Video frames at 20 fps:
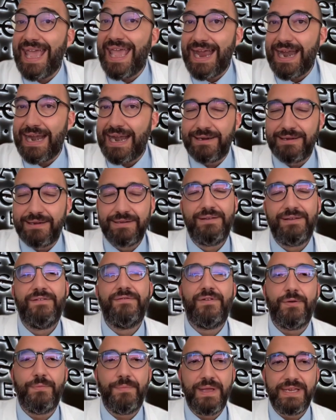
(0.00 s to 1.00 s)
care
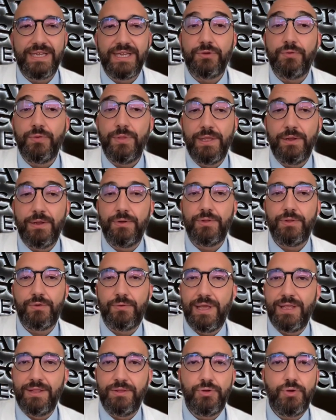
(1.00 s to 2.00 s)
for patients with
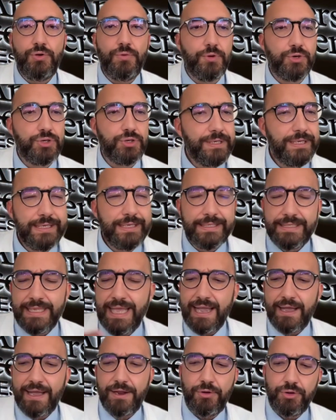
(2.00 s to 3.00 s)
neuroendocrine tumors,
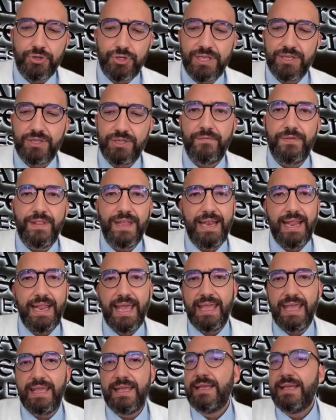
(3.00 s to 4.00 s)
diagnosis of
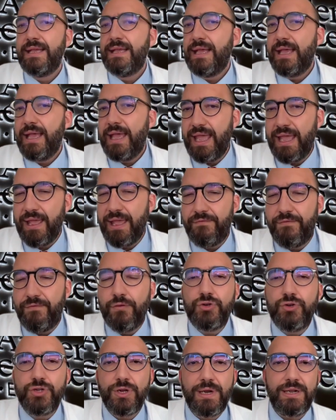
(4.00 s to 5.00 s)
delay,
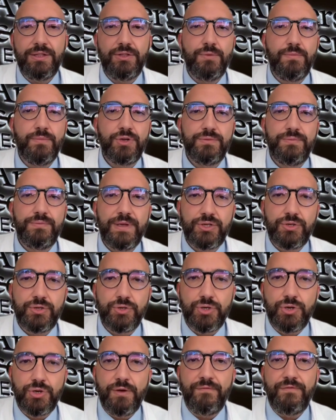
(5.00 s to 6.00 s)
functional tumors
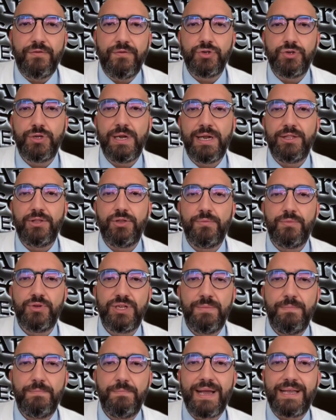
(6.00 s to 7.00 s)
versus non-functional
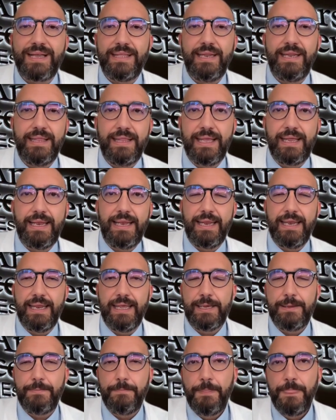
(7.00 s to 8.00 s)
tumors impacting in the
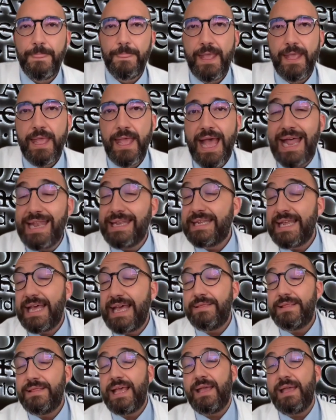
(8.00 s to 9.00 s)
clinic. And
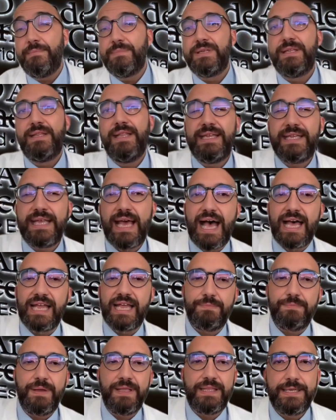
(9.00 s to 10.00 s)
sometimes these
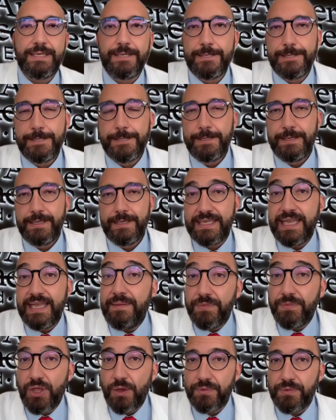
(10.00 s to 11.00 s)
aspects,
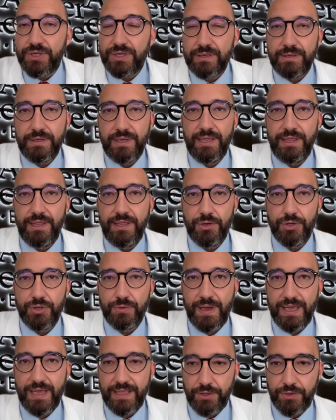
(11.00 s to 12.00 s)
symptoms
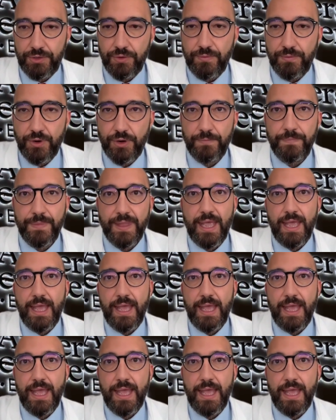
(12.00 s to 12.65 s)
induced by the tumor,